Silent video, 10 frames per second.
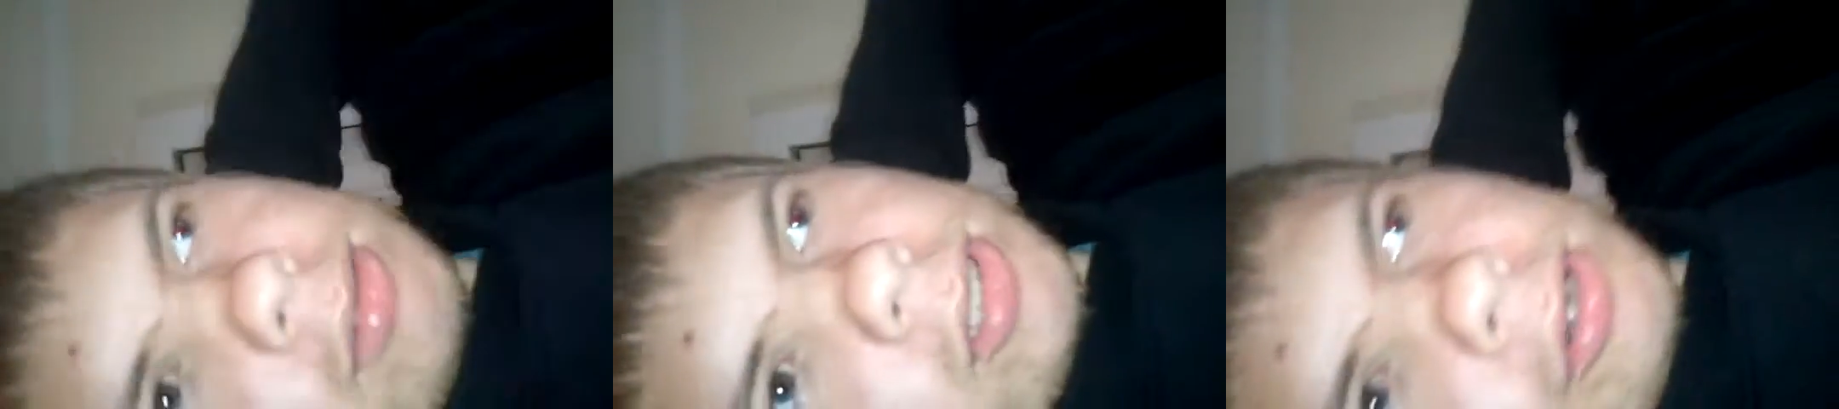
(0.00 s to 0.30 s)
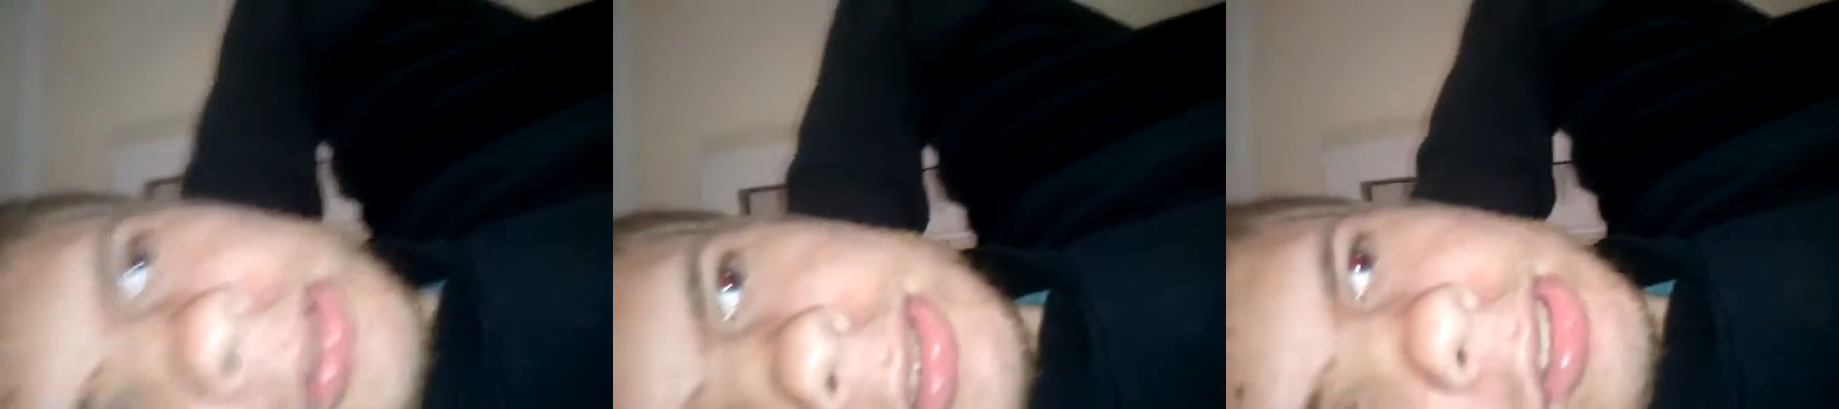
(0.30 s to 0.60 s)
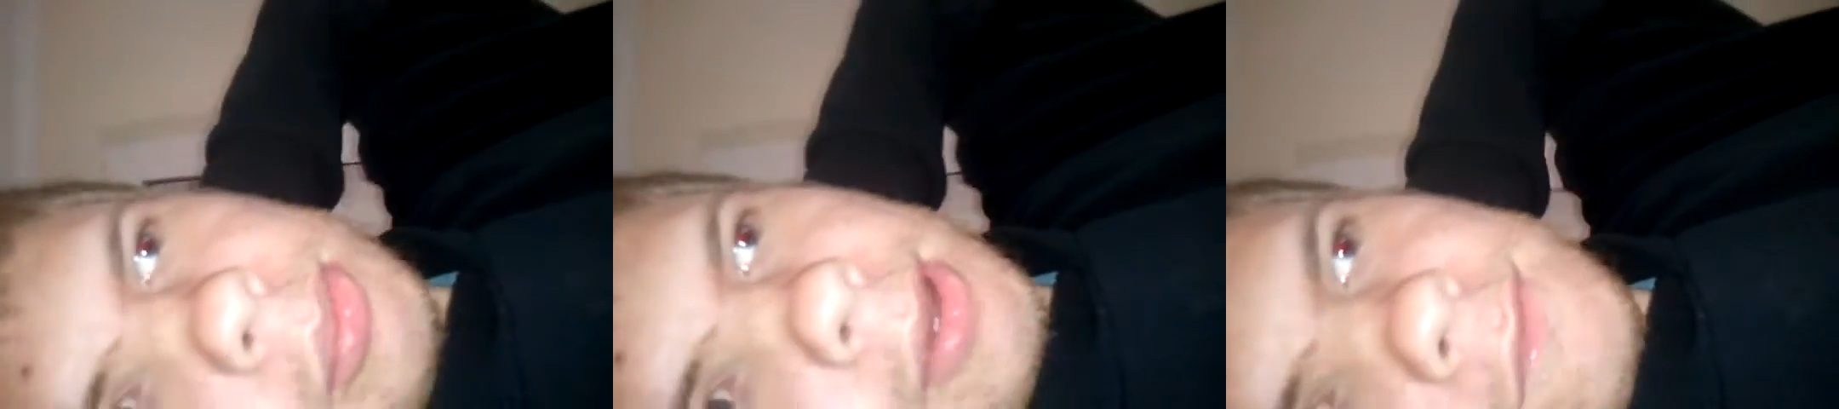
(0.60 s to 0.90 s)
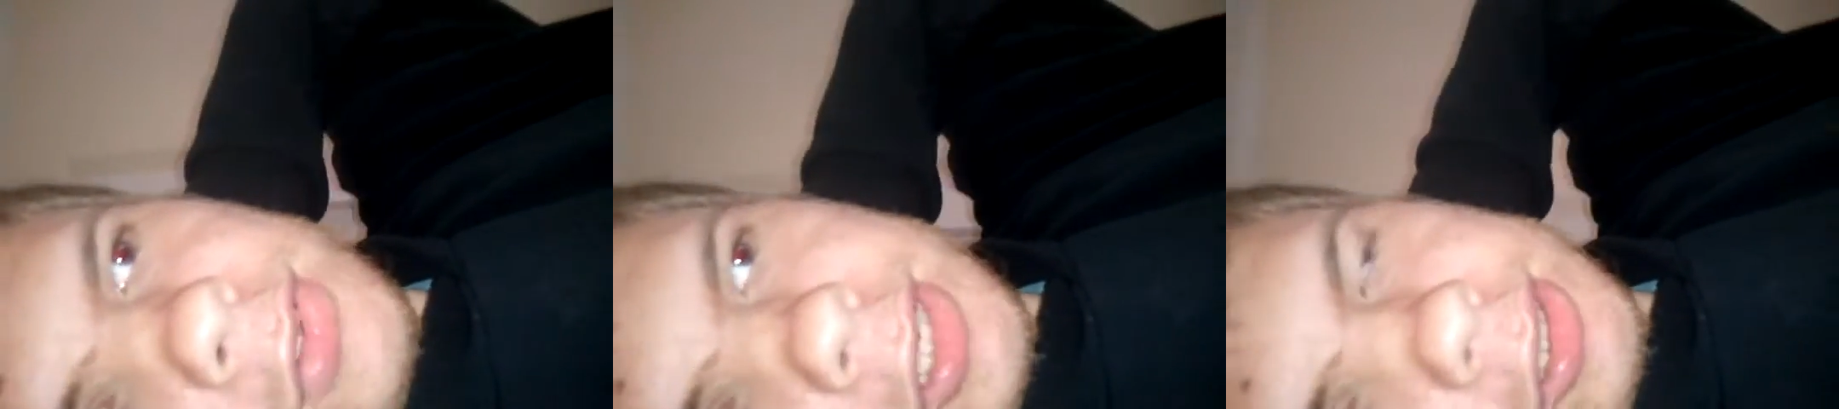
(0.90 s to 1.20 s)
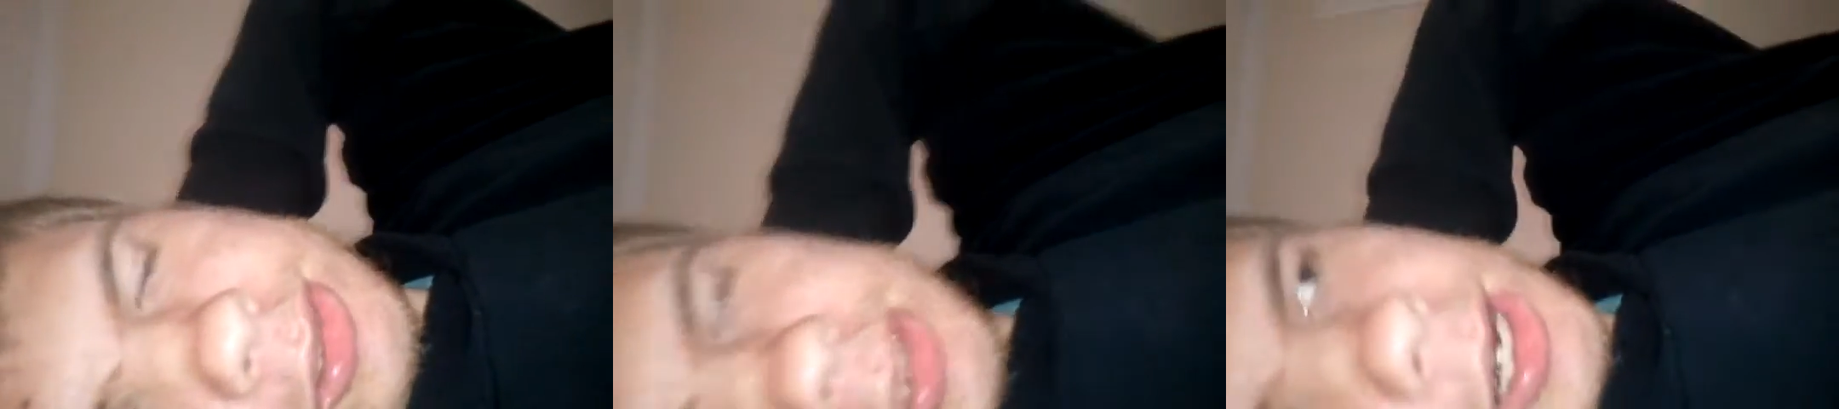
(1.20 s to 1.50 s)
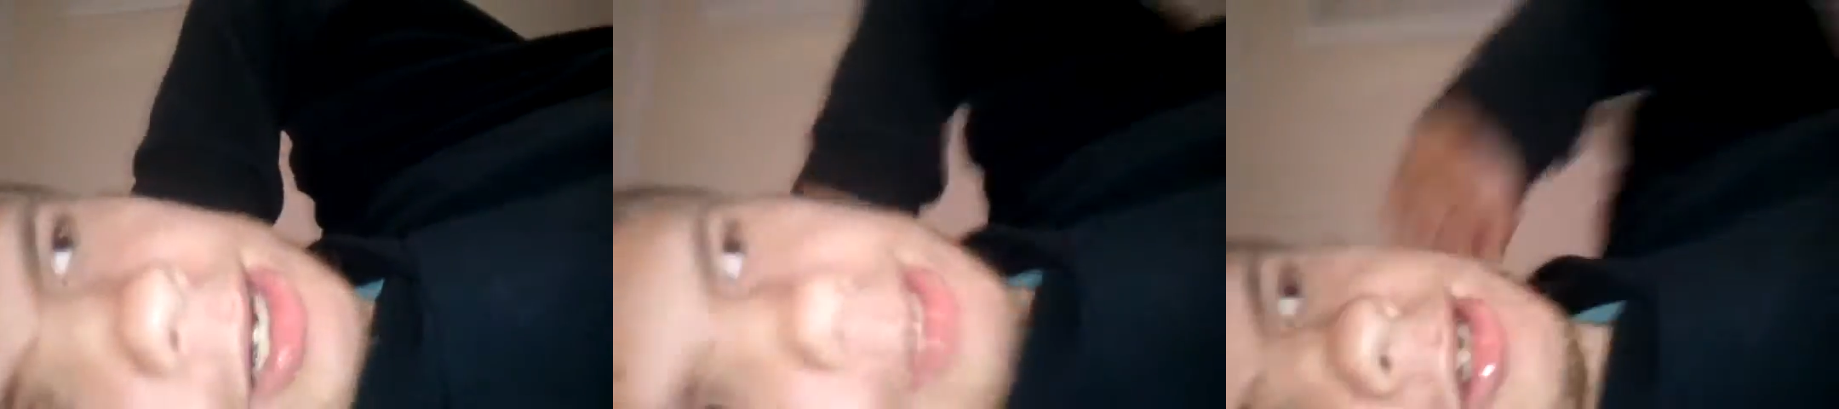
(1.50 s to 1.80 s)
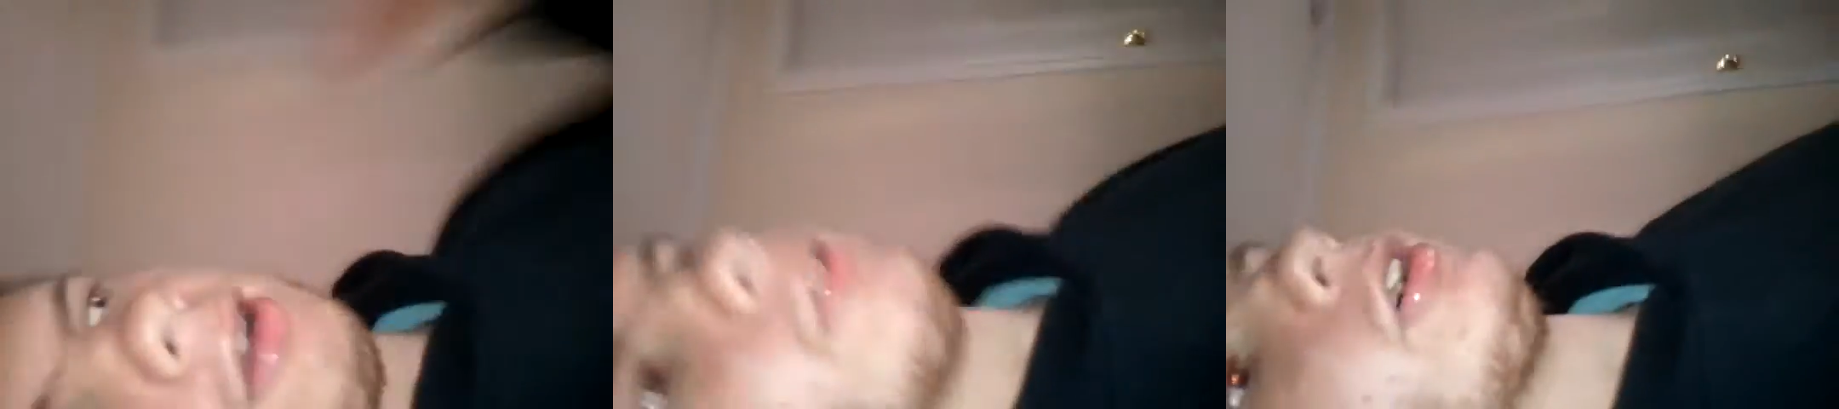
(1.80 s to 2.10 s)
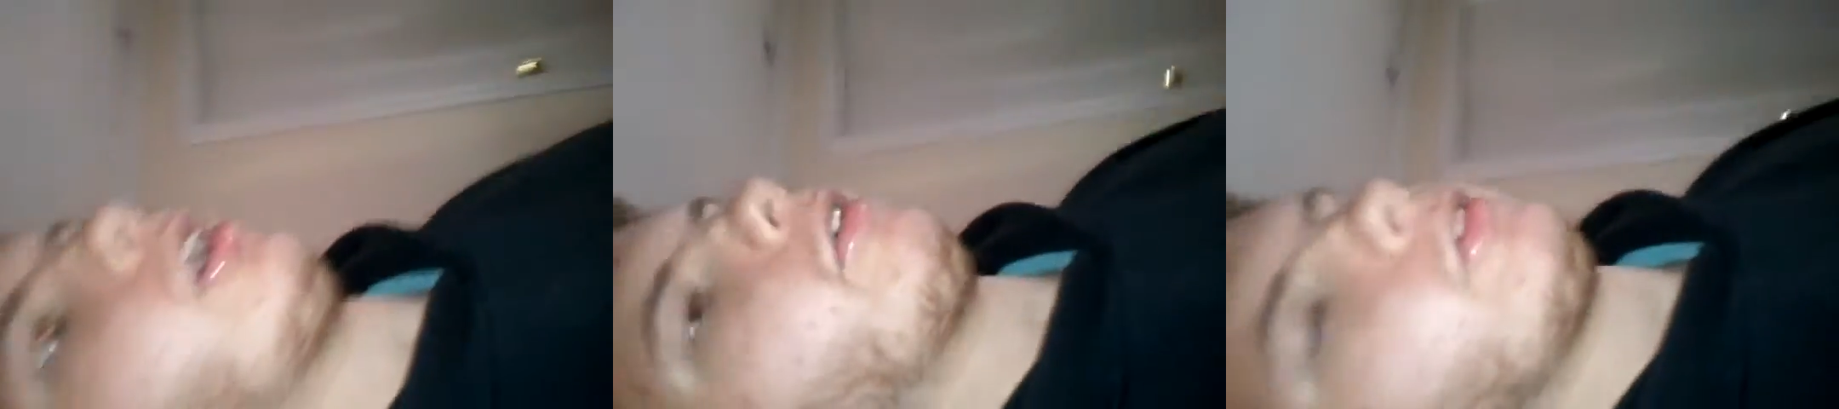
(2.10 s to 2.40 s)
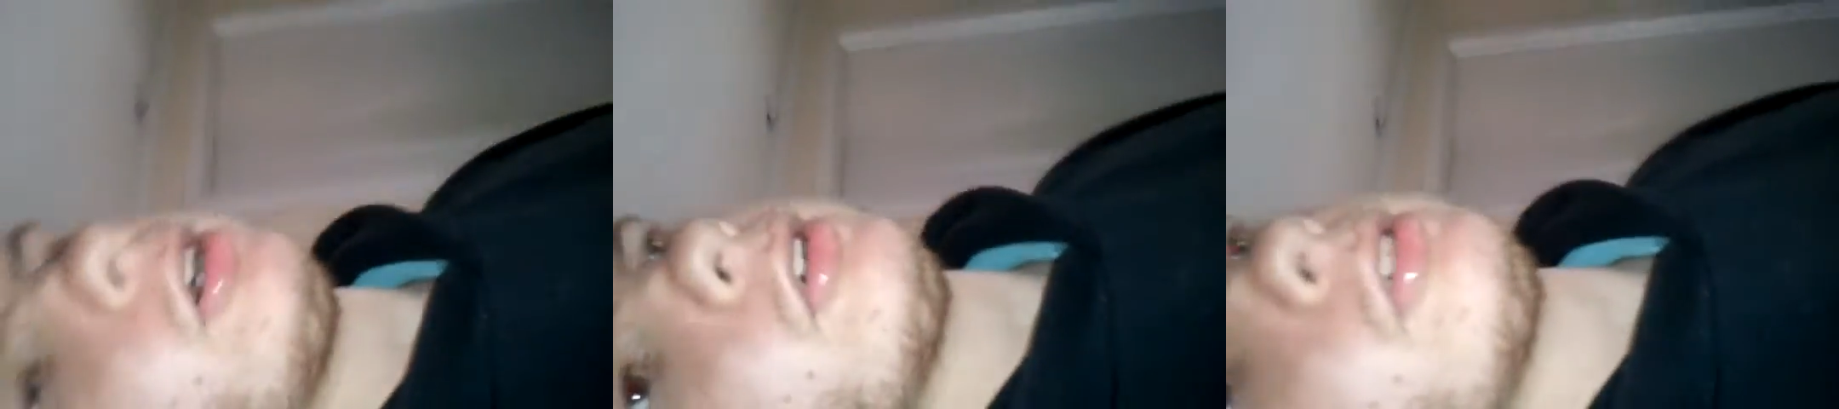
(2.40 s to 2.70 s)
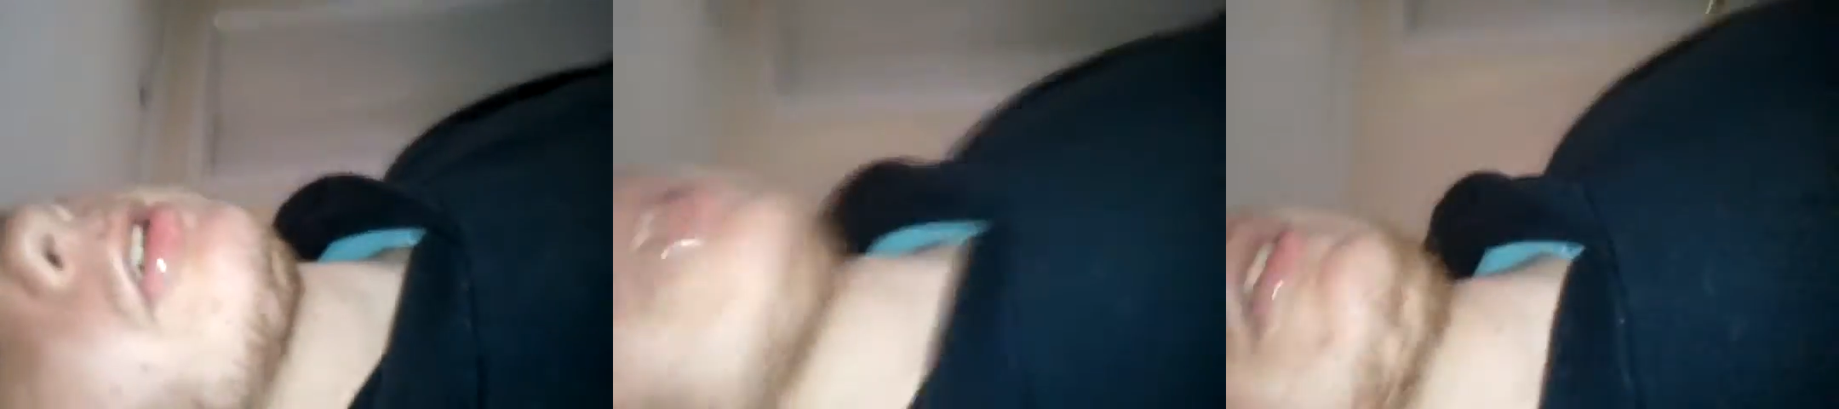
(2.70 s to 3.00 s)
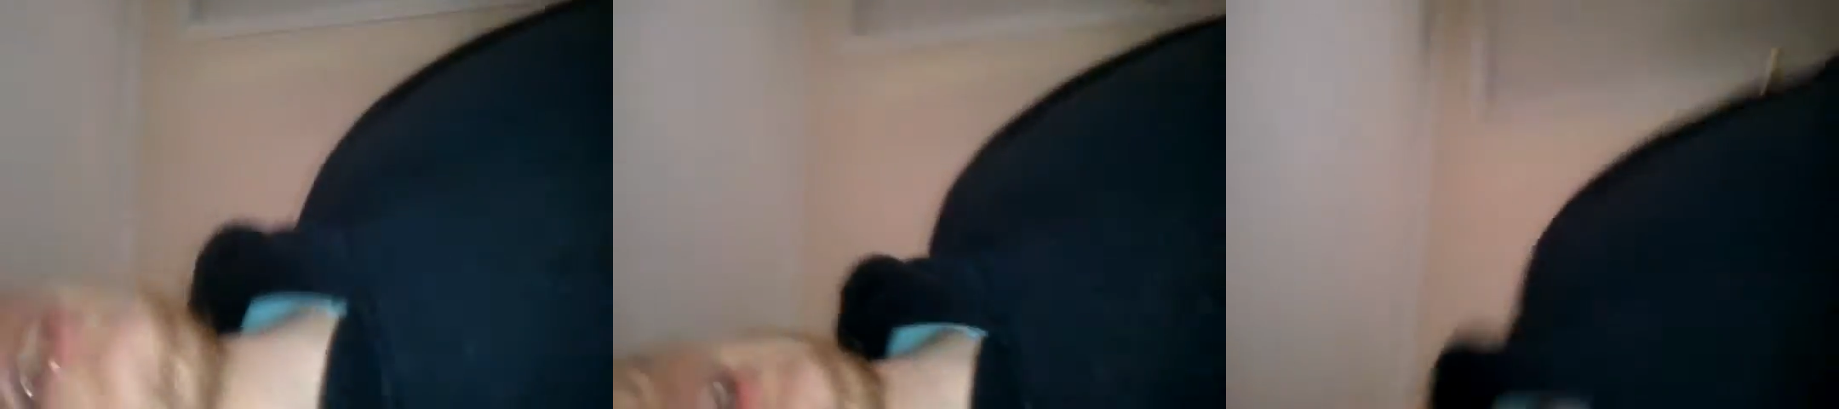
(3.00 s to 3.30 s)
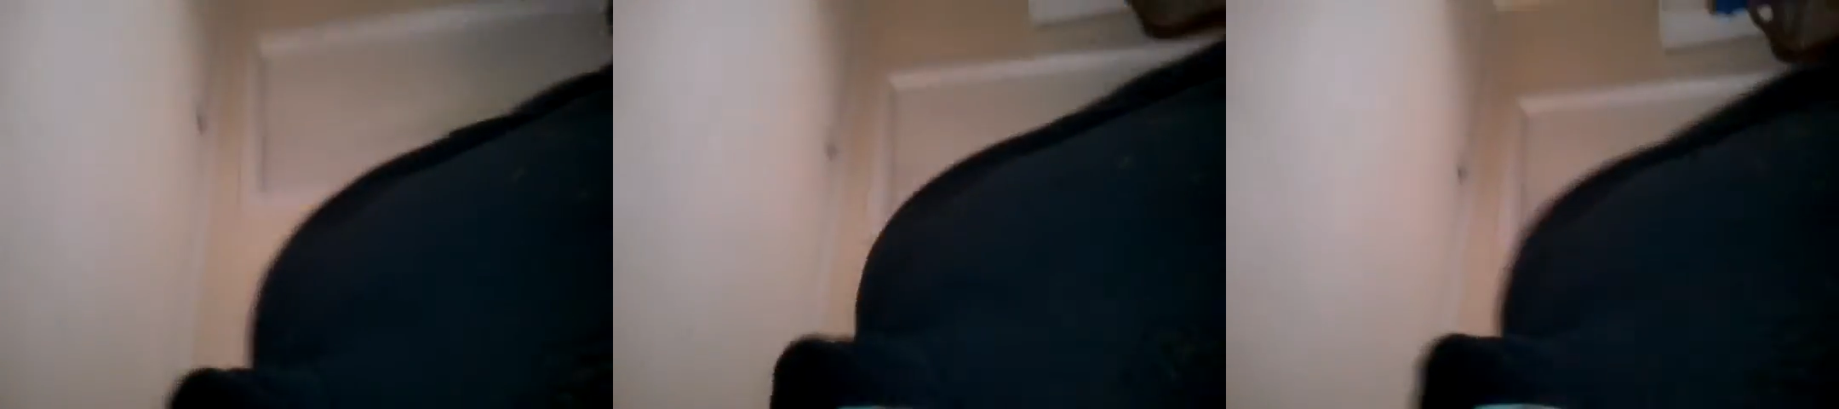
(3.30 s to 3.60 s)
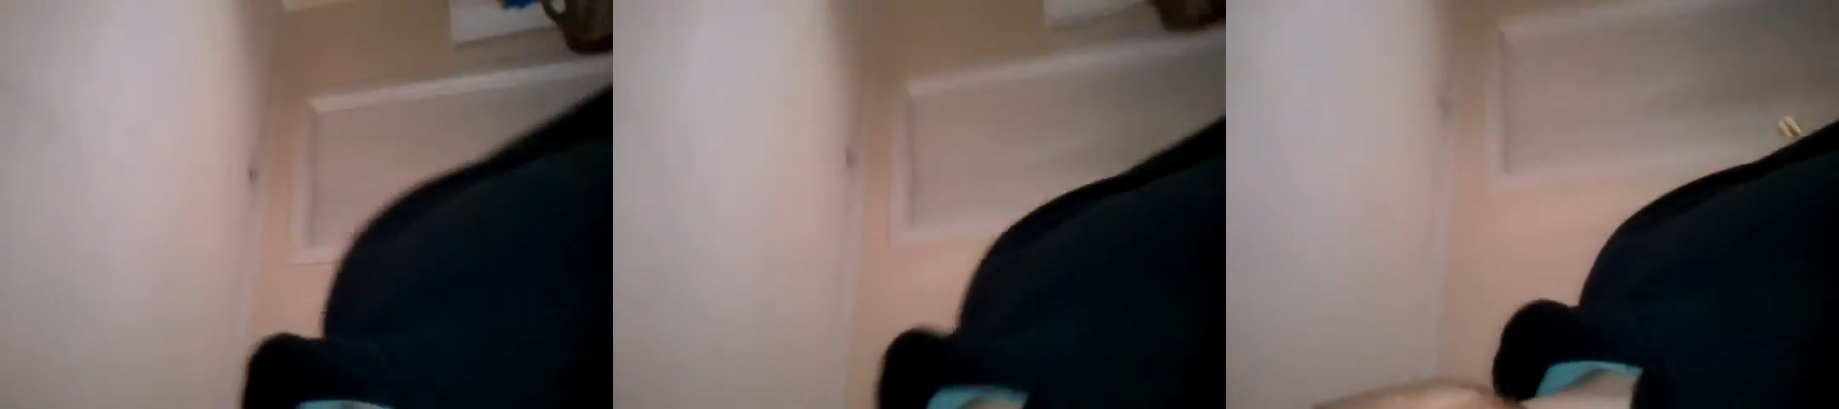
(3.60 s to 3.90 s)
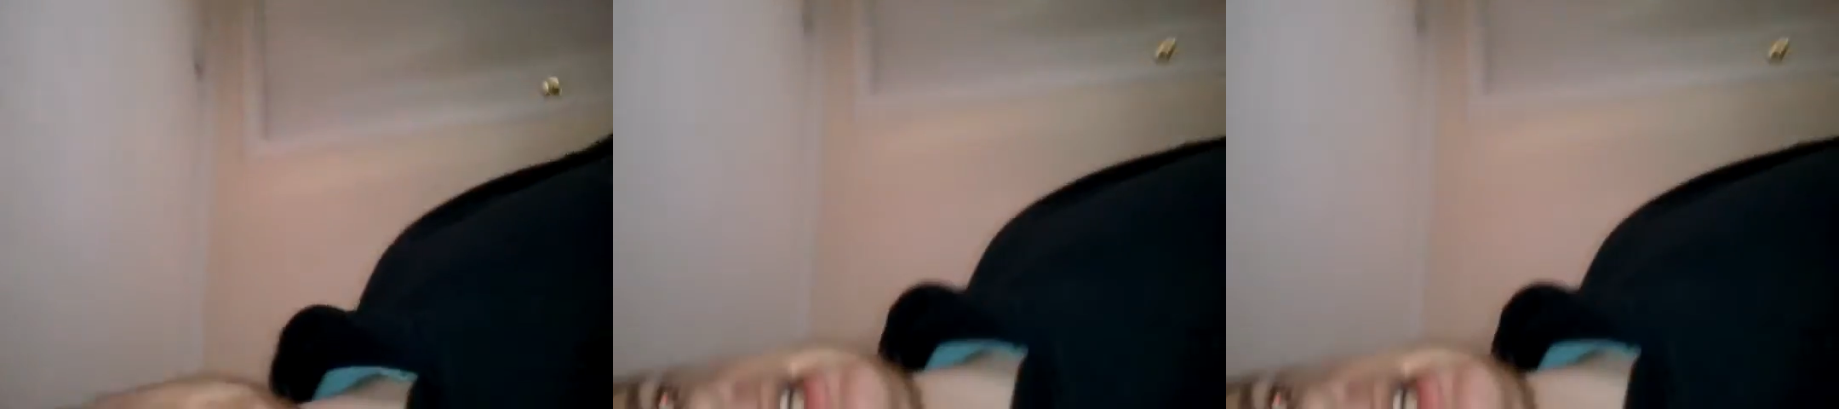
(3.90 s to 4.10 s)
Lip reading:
(no speaker visible)